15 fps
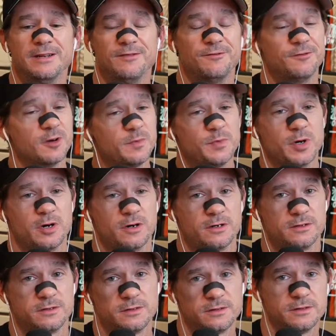
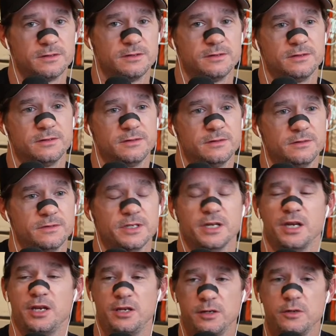football was a
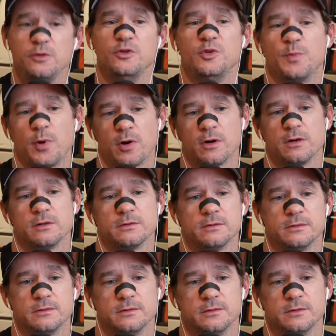huge part
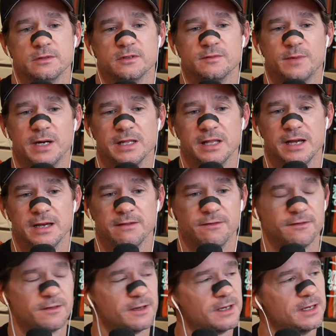of my life.